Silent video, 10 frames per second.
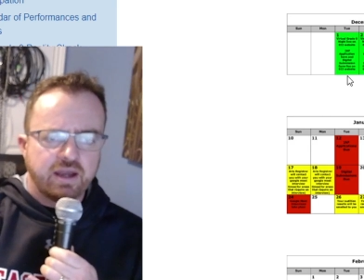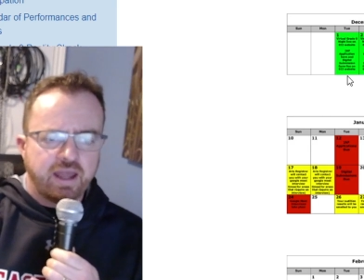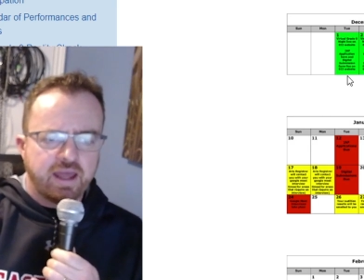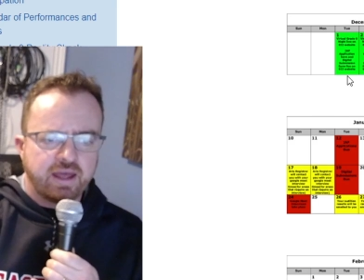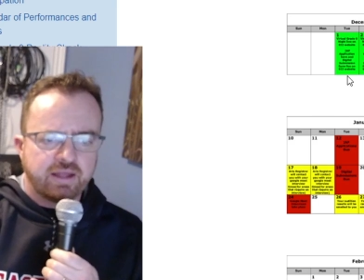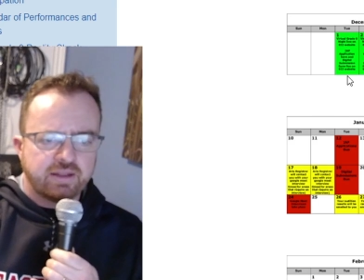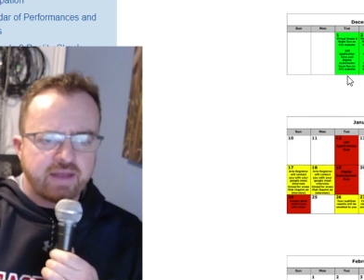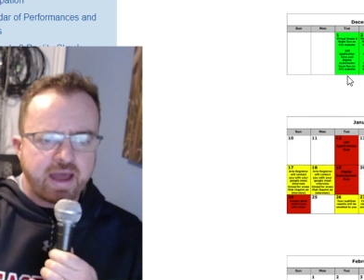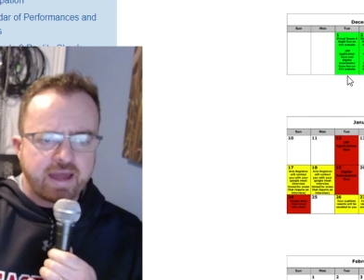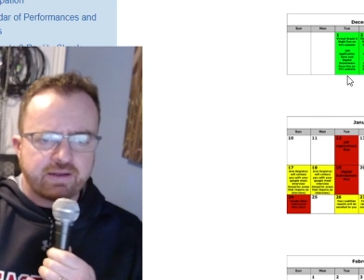And
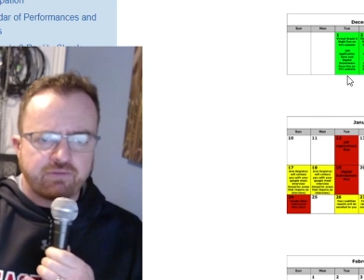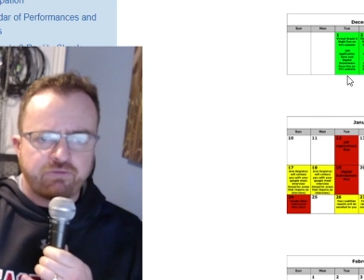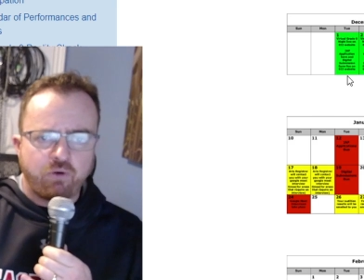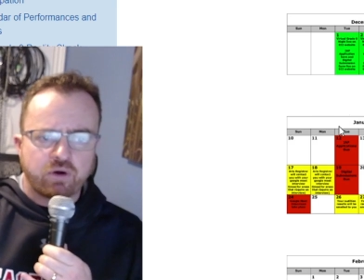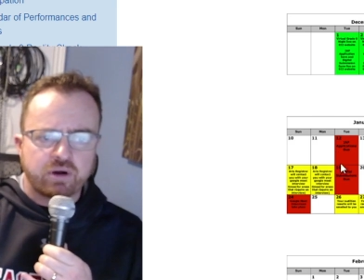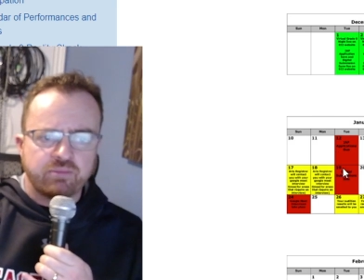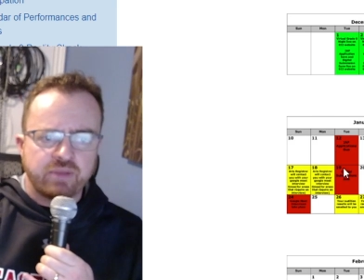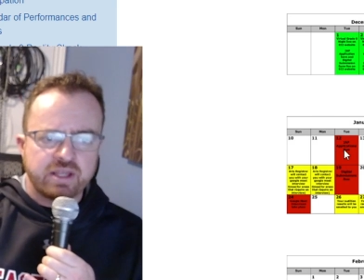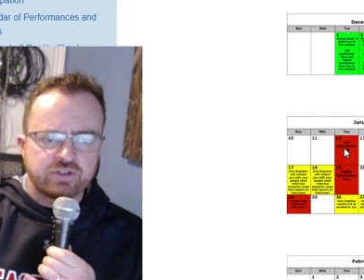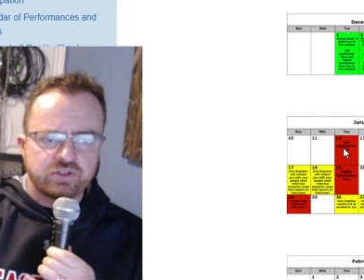that form
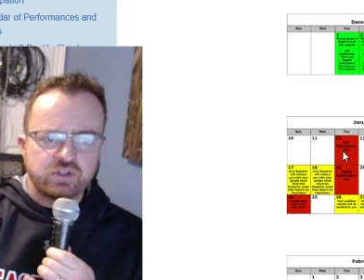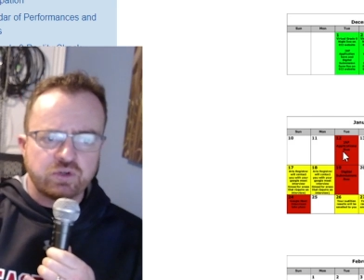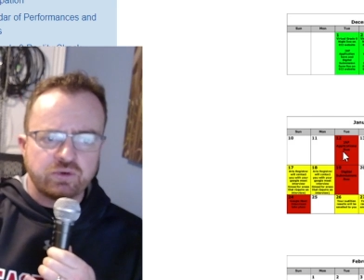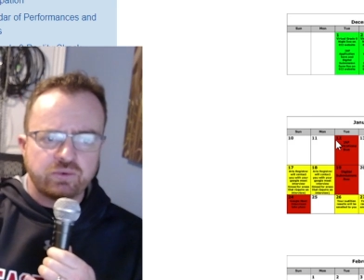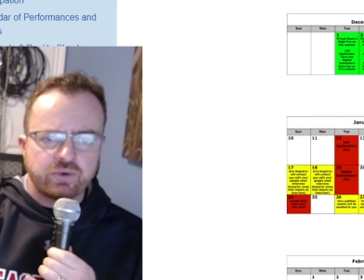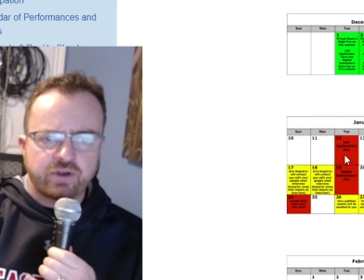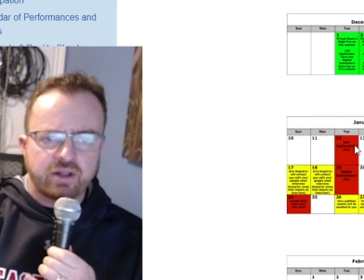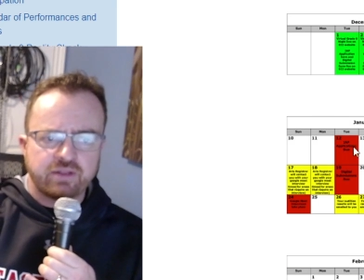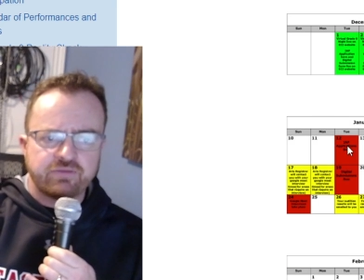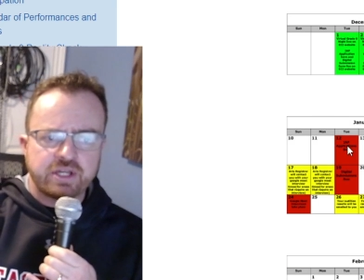is due with
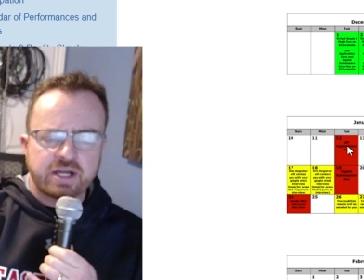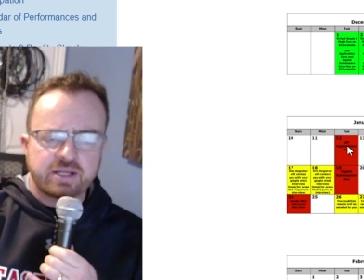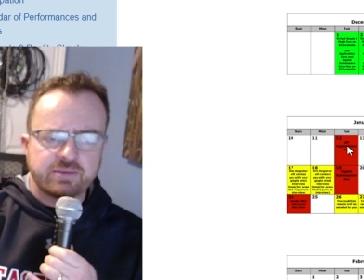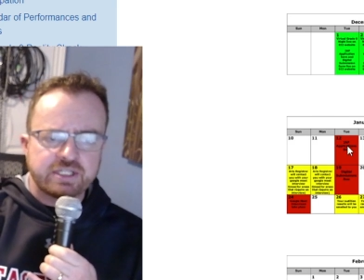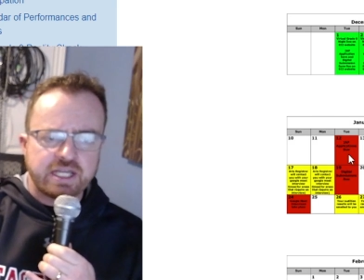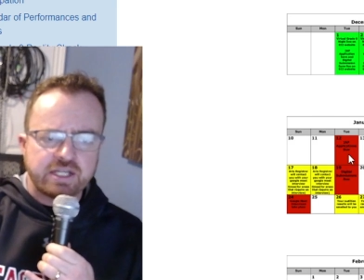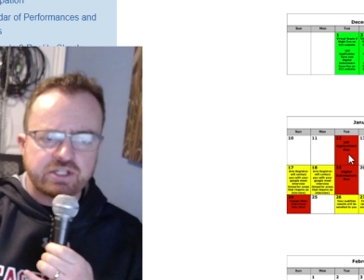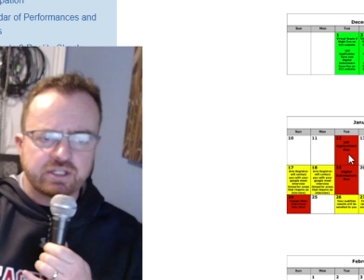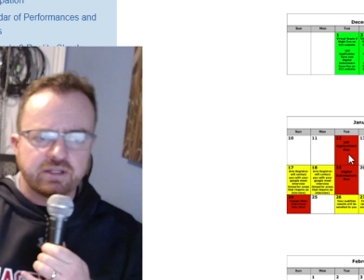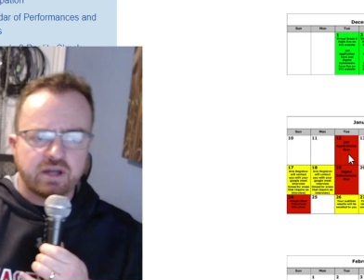all of the
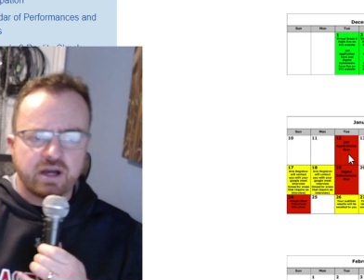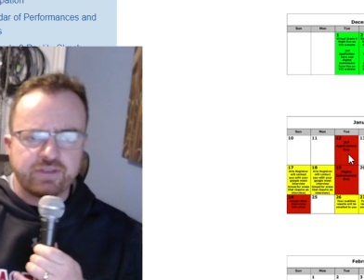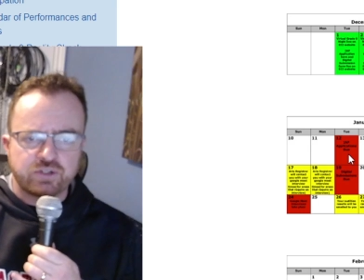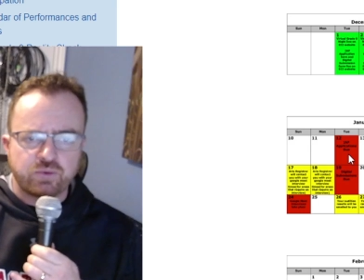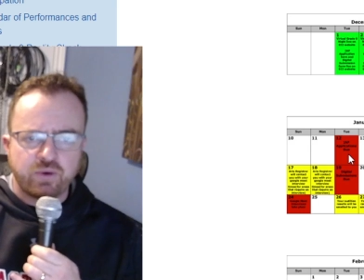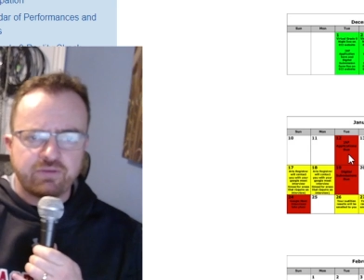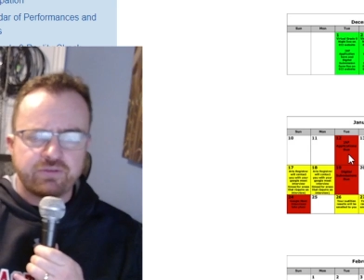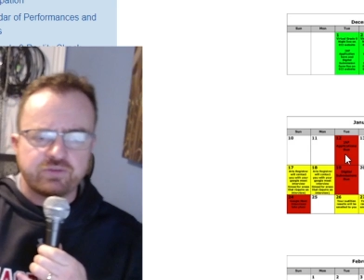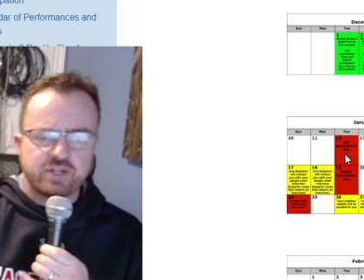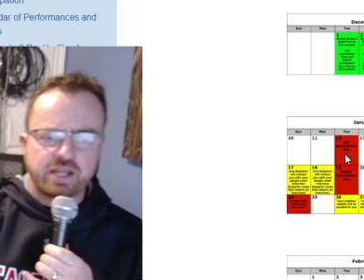documentation on the 12th
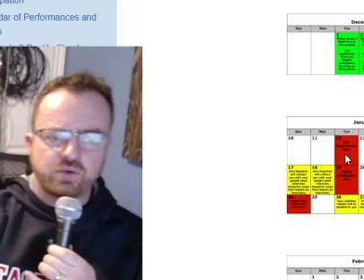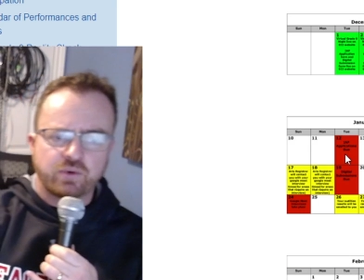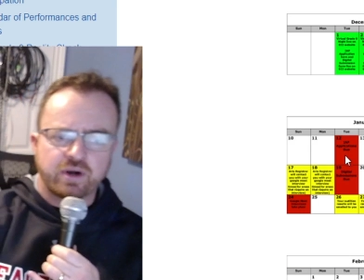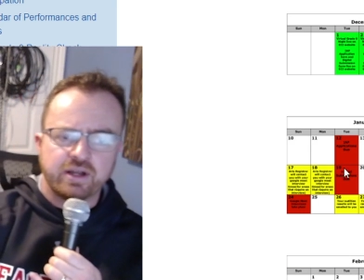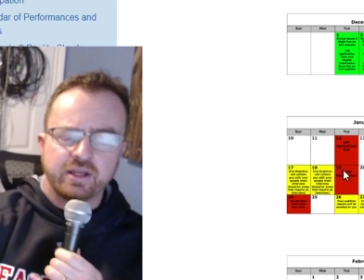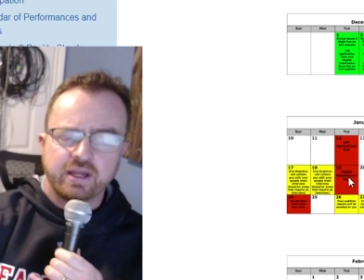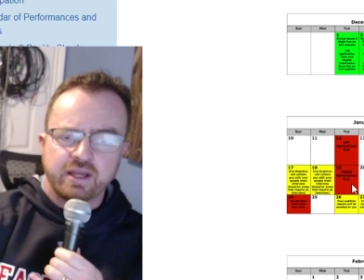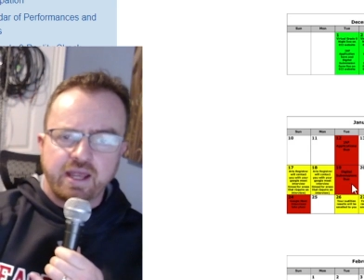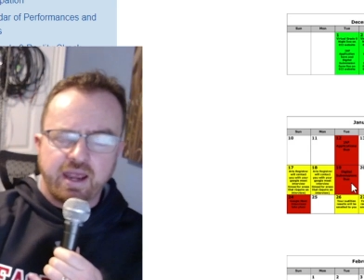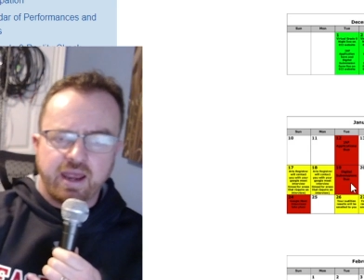of January.
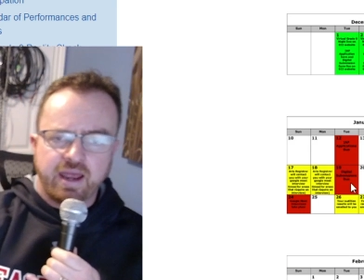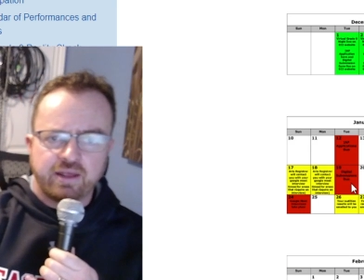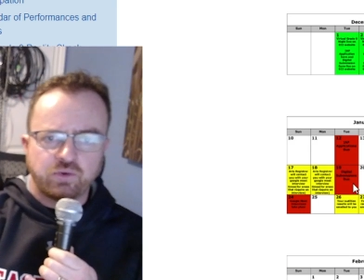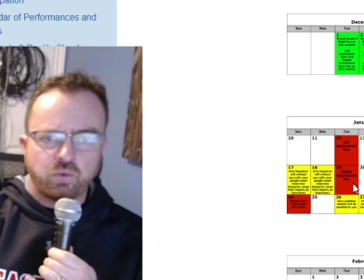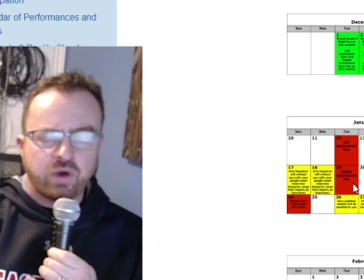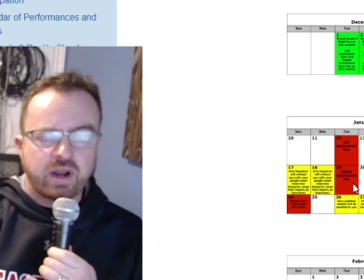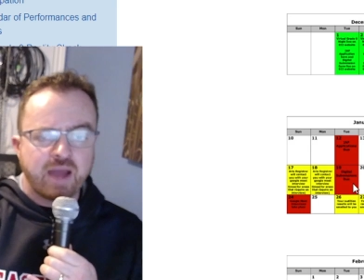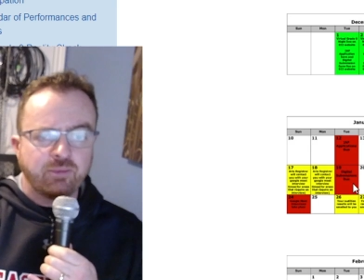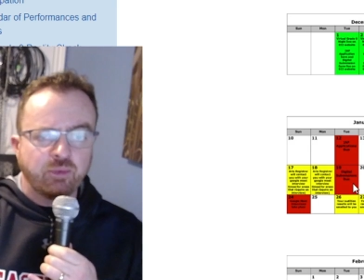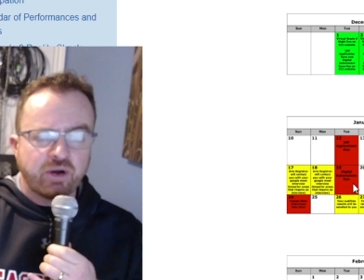And what
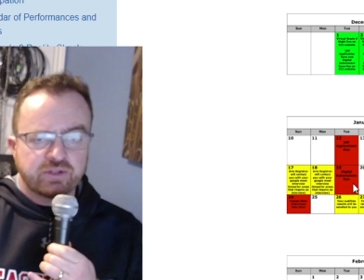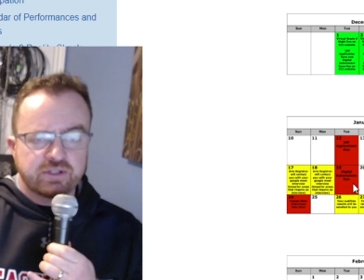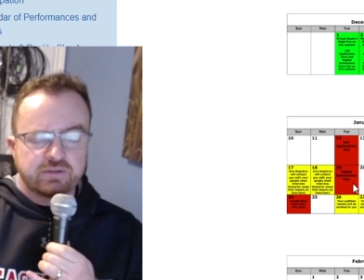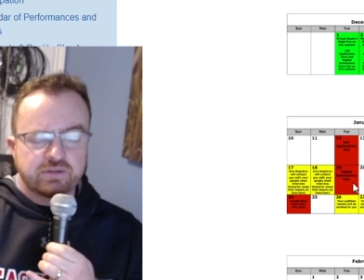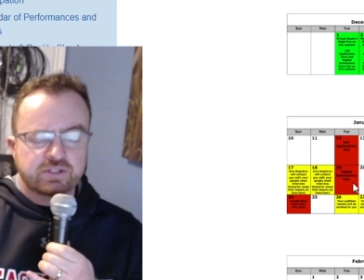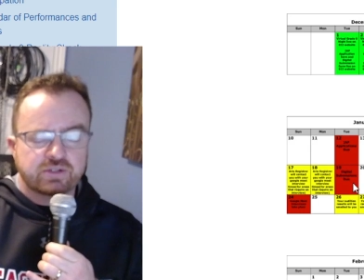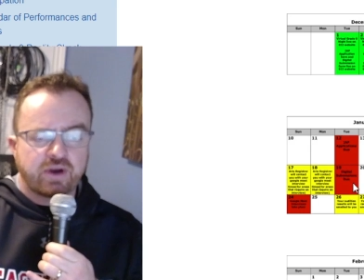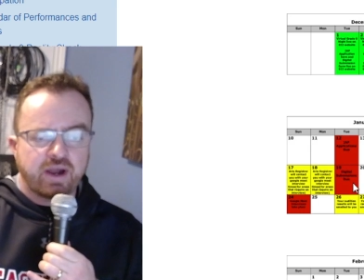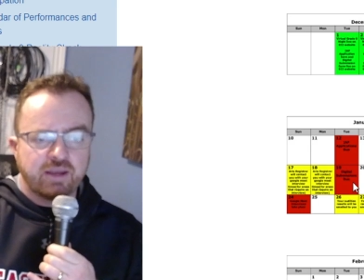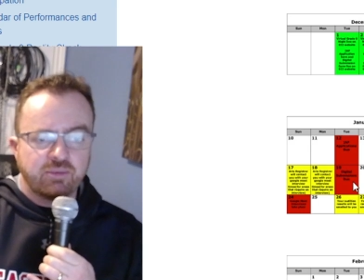I'm about to describe,